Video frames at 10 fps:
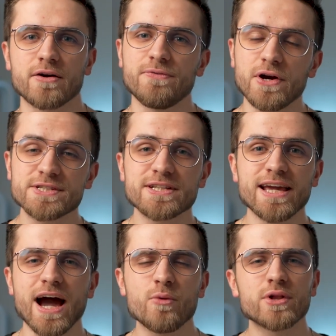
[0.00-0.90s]

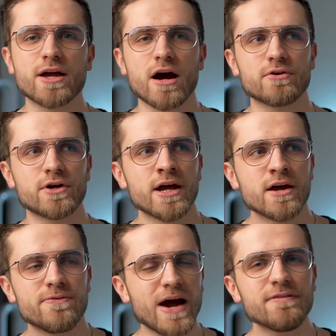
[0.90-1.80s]
Firstly, I will cover
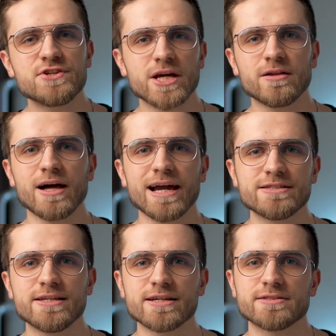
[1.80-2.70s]
5 channel
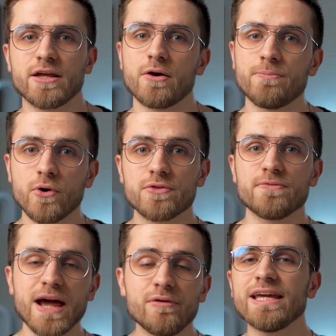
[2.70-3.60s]
ideas that are
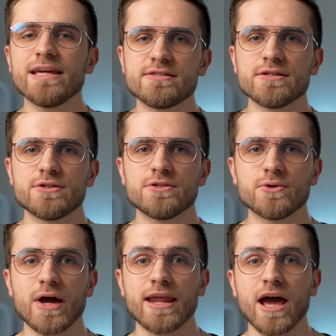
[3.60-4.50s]
both very easy to
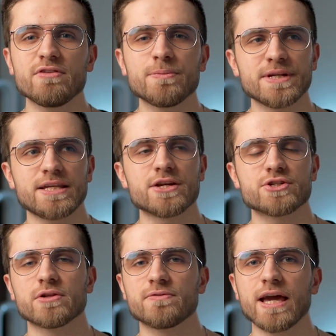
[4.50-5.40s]
do and have the
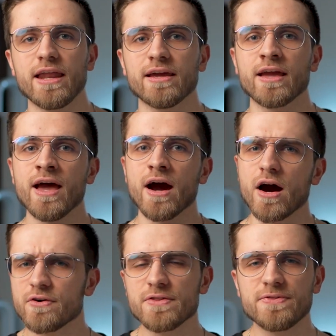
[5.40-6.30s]
potential of getting
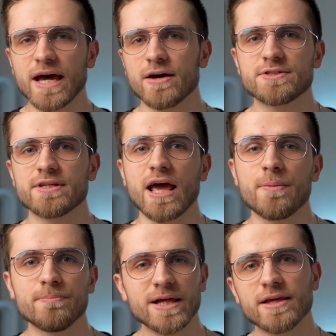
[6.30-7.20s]
100,000
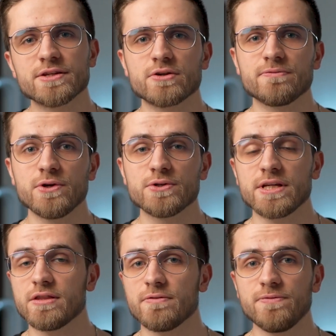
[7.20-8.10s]
and millions of views
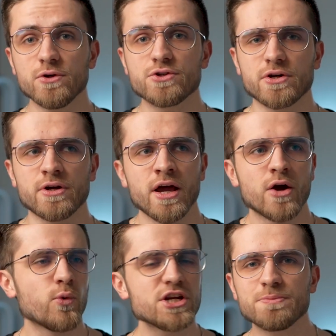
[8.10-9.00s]
in the future,
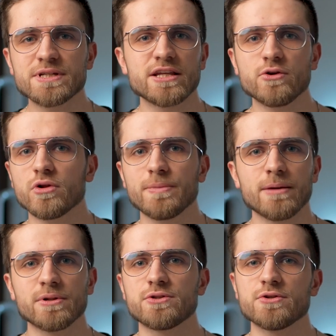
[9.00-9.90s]
which means that you will be
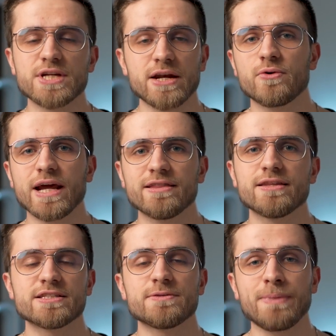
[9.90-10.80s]
able to generate
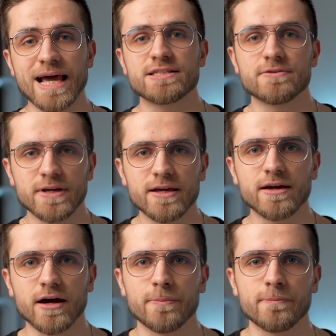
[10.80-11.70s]
this passive income.